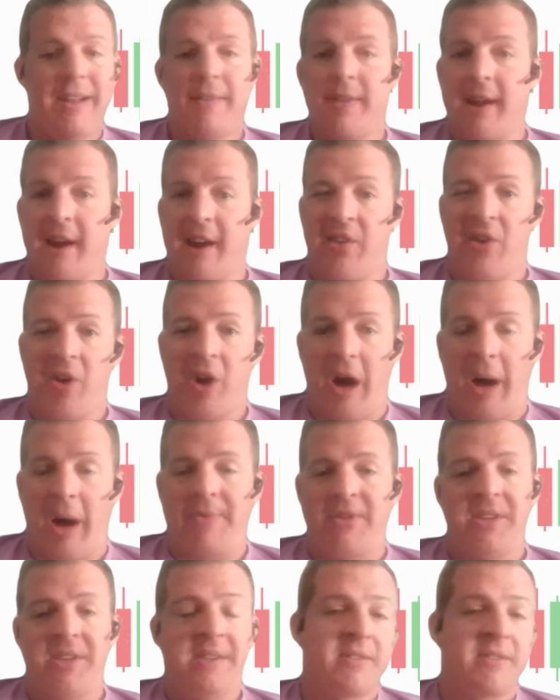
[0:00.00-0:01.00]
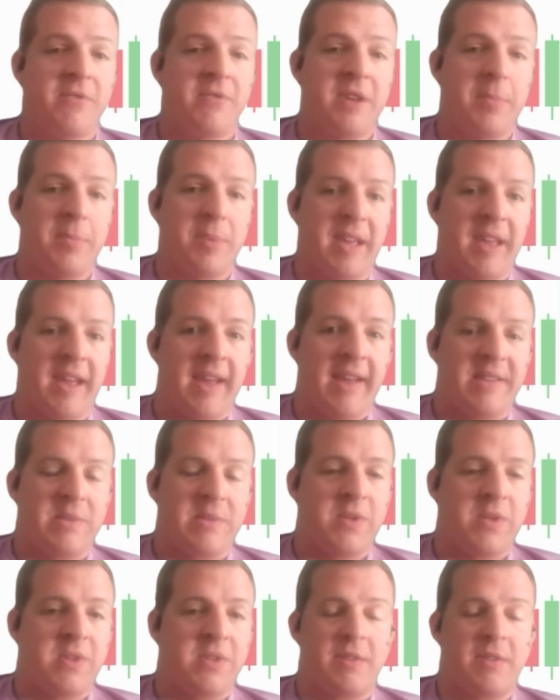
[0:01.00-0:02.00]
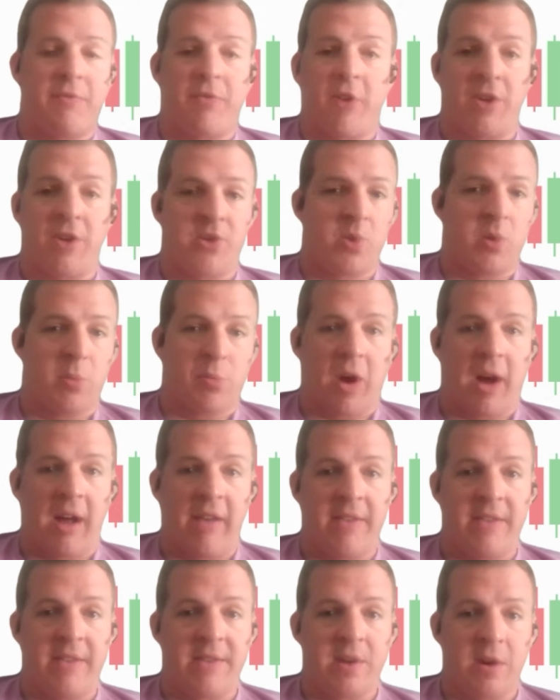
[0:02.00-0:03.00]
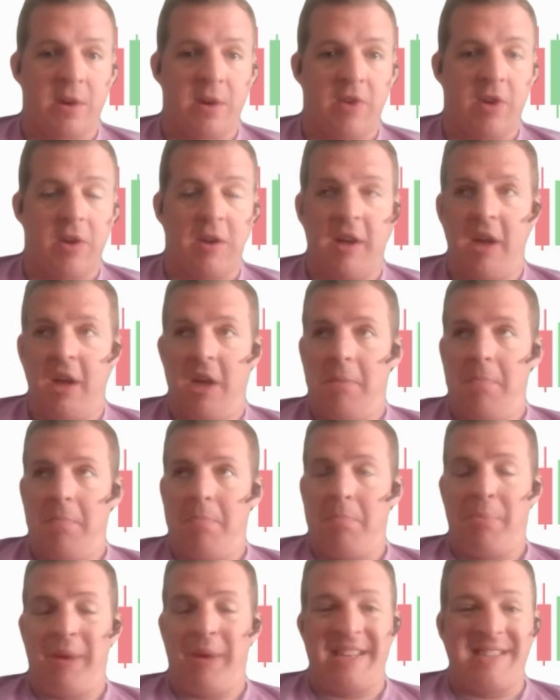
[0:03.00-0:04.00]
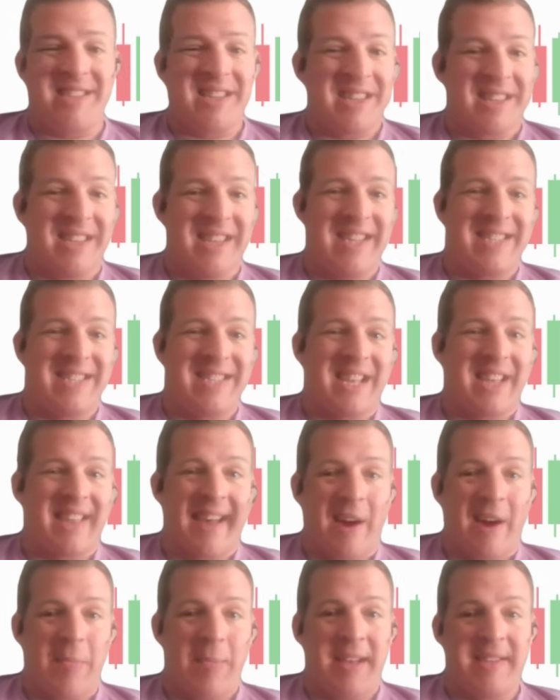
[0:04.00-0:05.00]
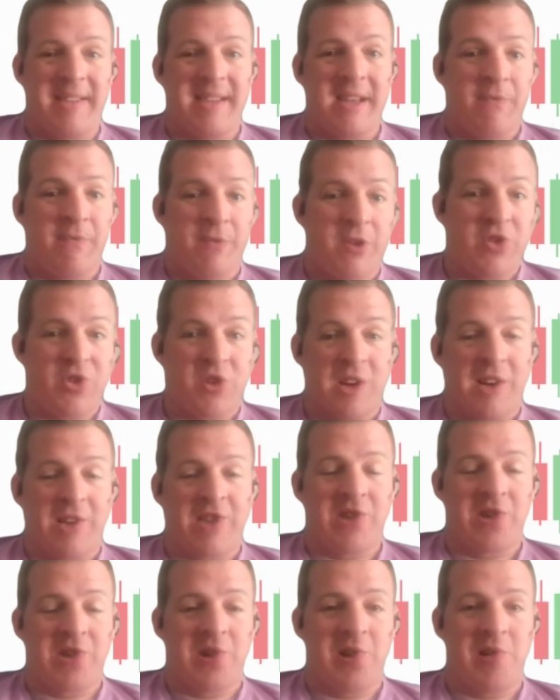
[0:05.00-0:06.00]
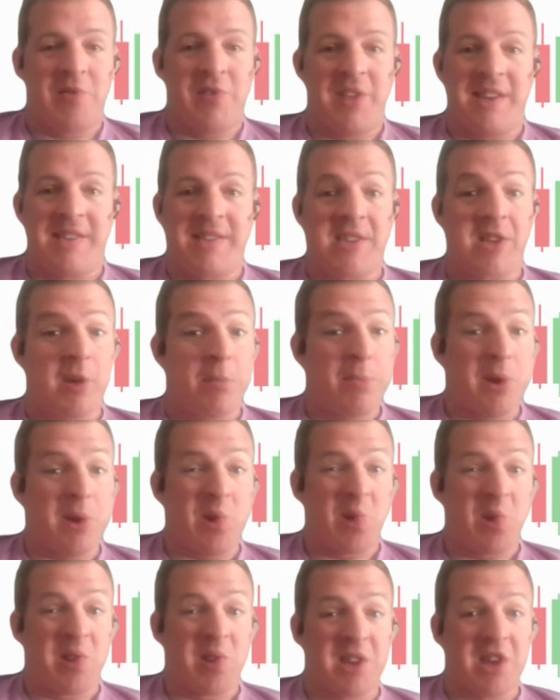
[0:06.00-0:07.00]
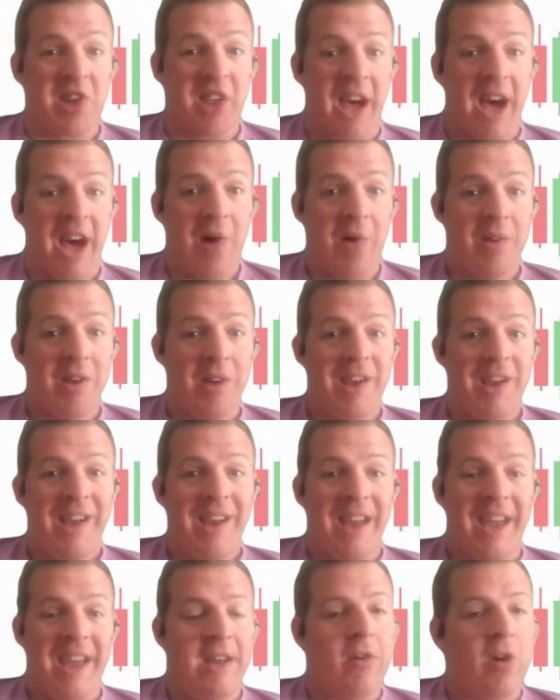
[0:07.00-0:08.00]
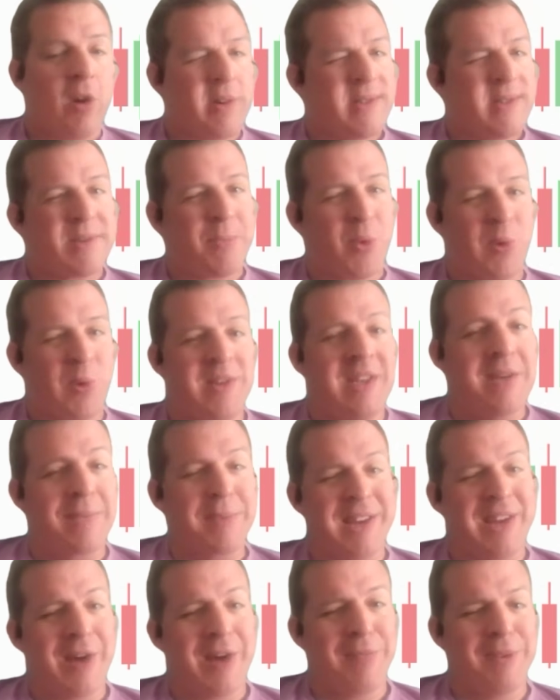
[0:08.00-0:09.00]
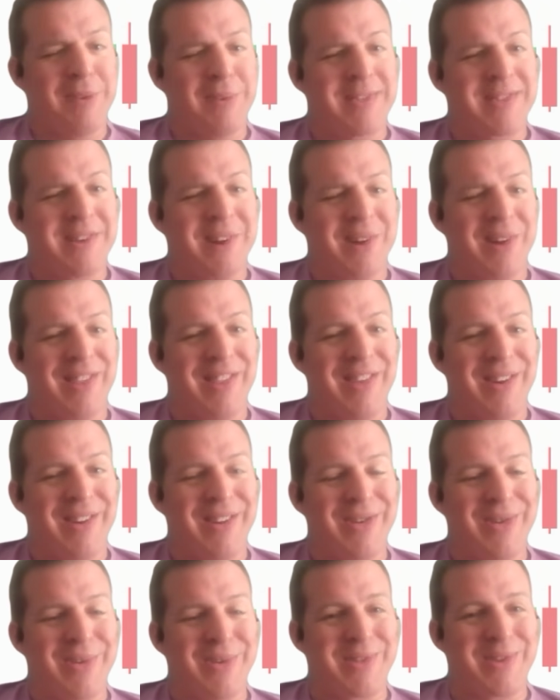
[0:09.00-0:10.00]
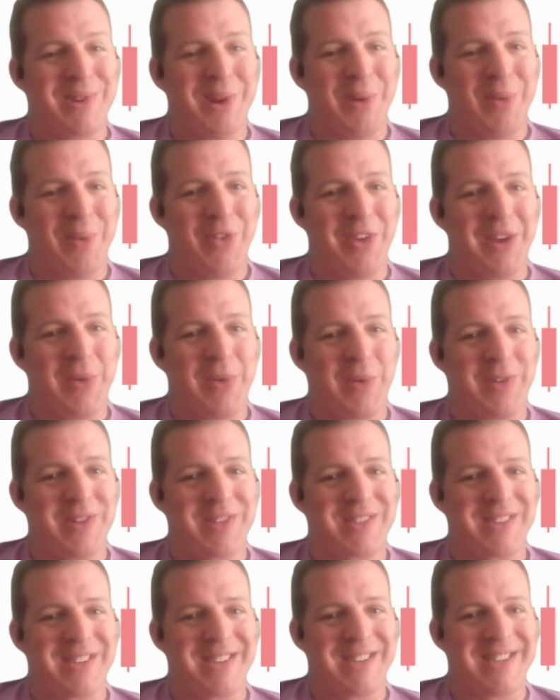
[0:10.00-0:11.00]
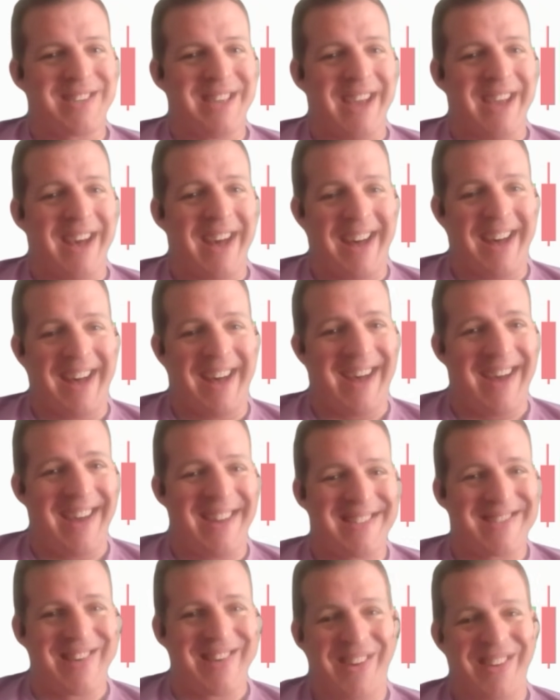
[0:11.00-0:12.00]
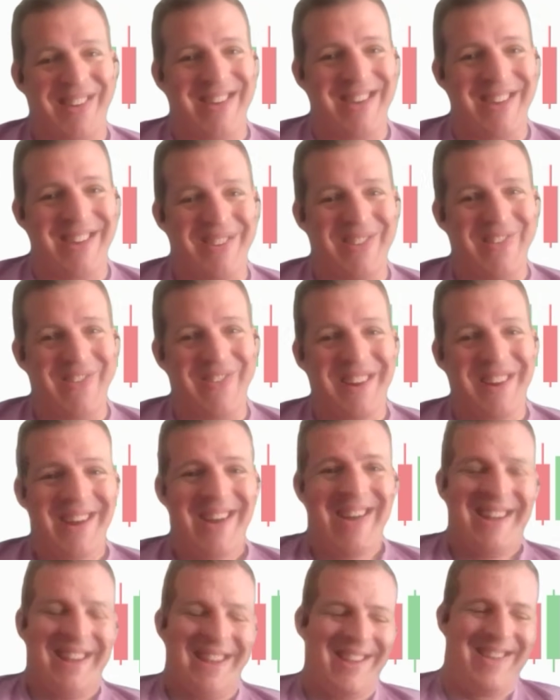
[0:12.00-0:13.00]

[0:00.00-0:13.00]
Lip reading: The other option is a VPS, which is a virtual private server. Basically, it's a cloud-based infrastructure that is a computer in the cloud. And our support team can help you install it there too. So don't think we're just going to say, haha, it's on you.